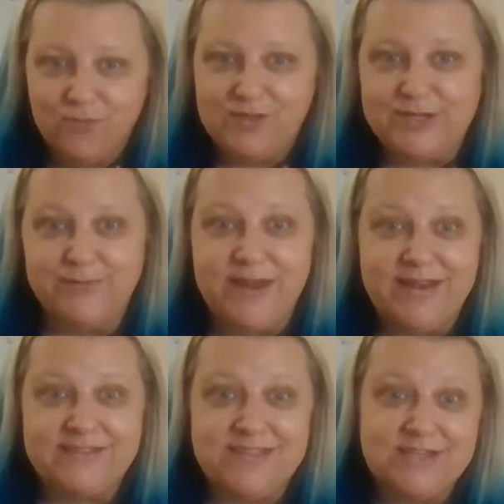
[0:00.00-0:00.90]

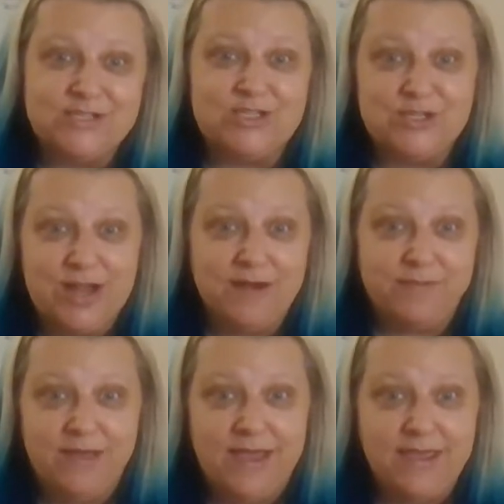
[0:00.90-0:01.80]
terminating sanctions should not
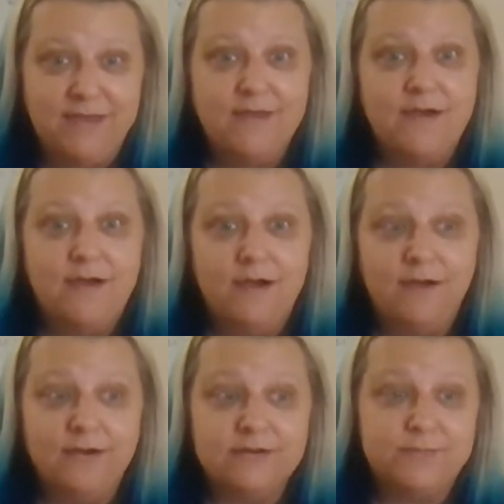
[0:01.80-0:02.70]
apply
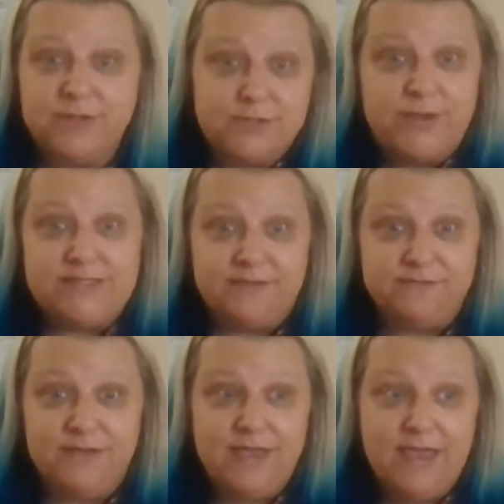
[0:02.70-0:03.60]
aren't persuasive.